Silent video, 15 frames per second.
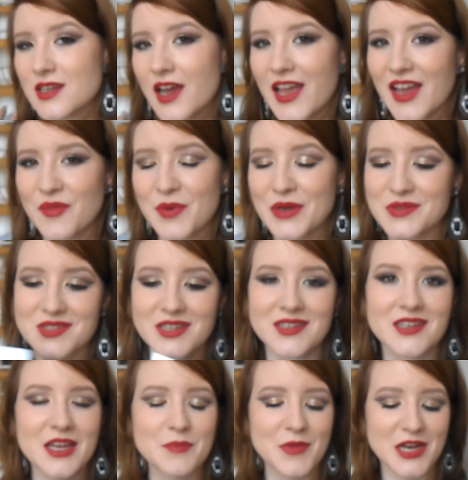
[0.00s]
I have pale skin,
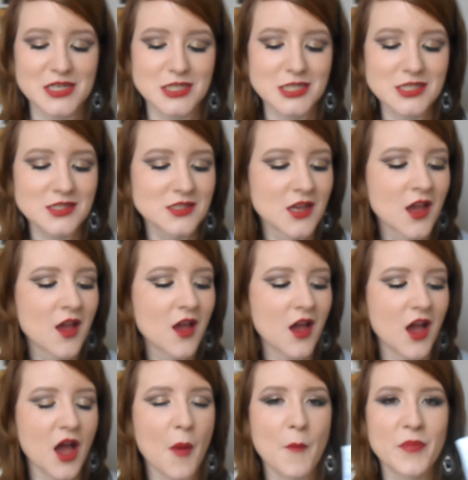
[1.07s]
it matches,
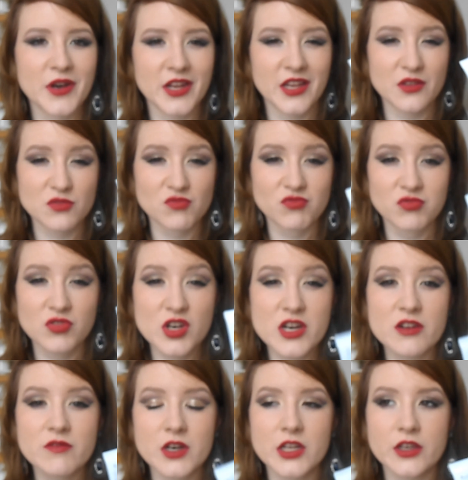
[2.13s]
but it gives
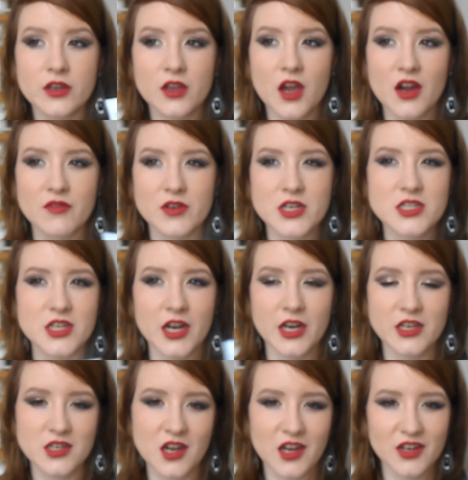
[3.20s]
really, really good coverage, and
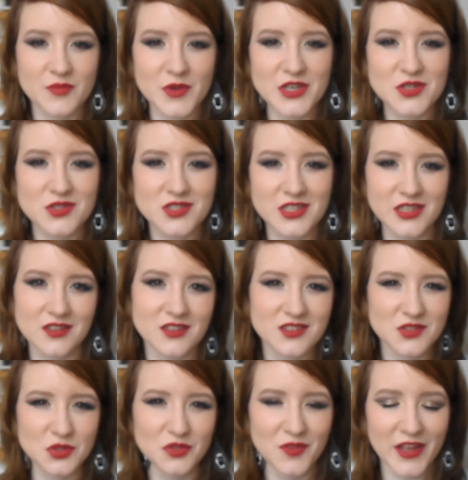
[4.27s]
it kind of makes your skin look
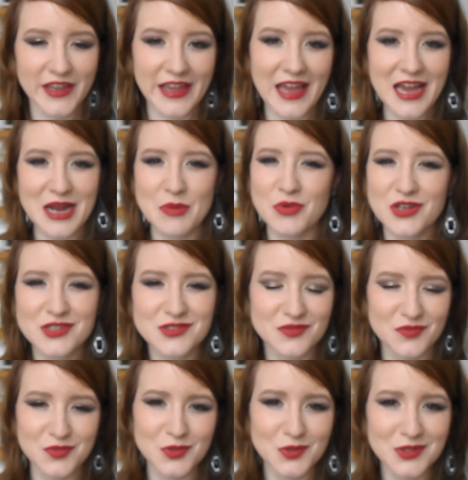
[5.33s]
sort of like airbrushed
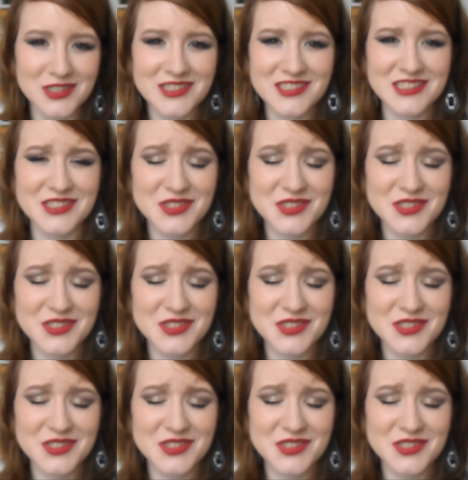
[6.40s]
and flawless.